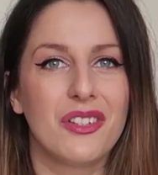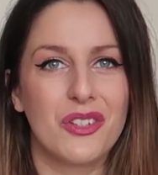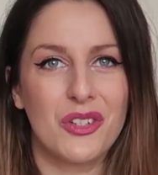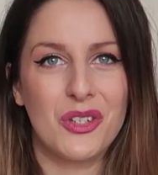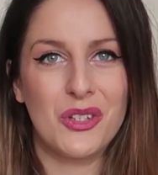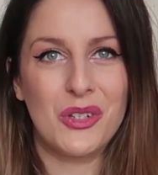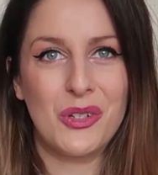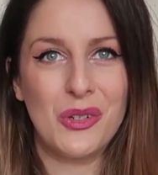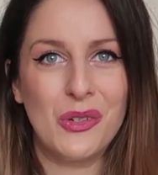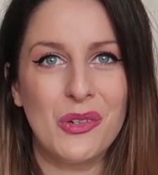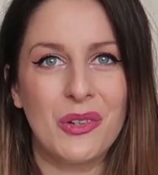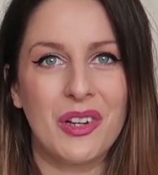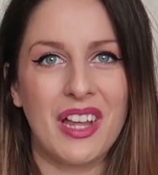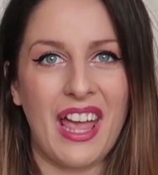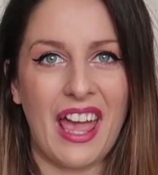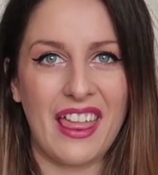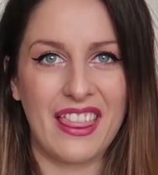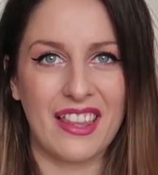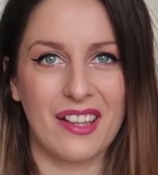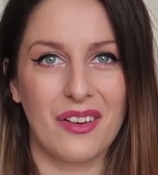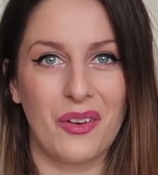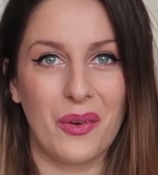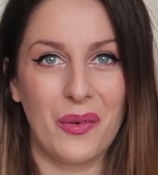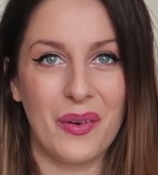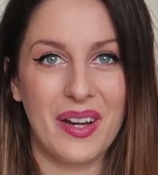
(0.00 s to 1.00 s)
the shoe
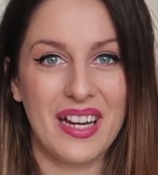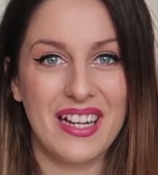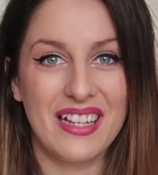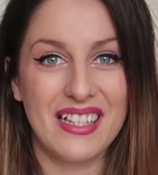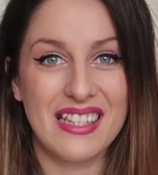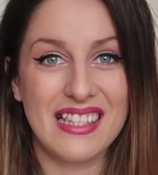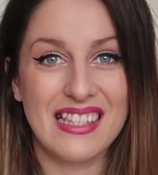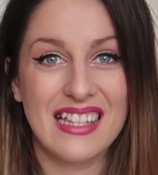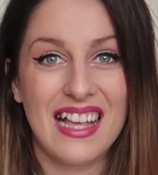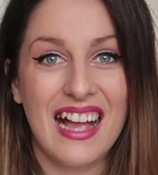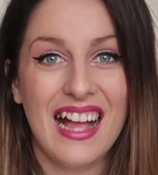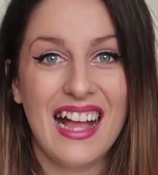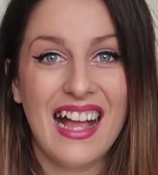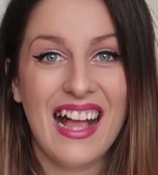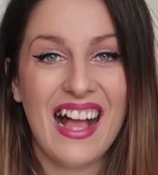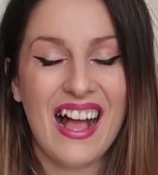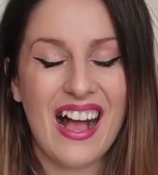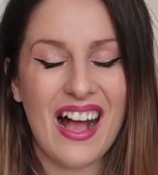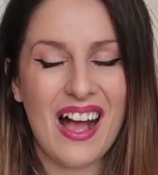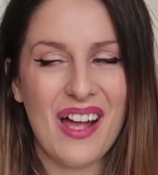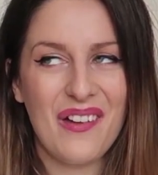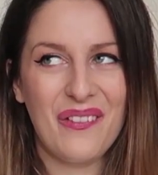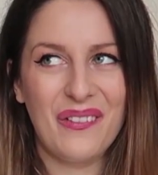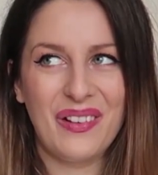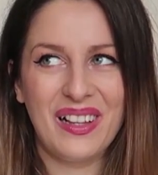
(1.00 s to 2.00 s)
categories,
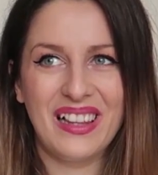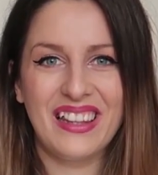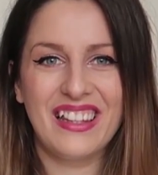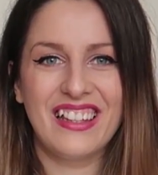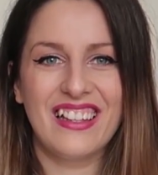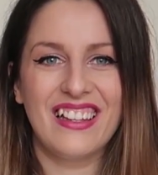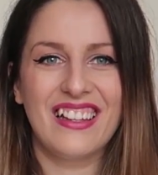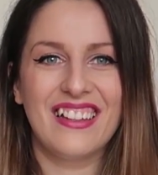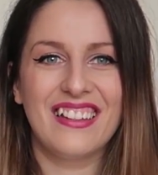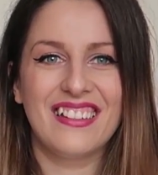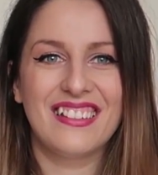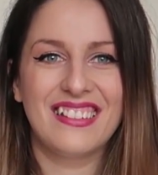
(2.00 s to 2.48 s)
I will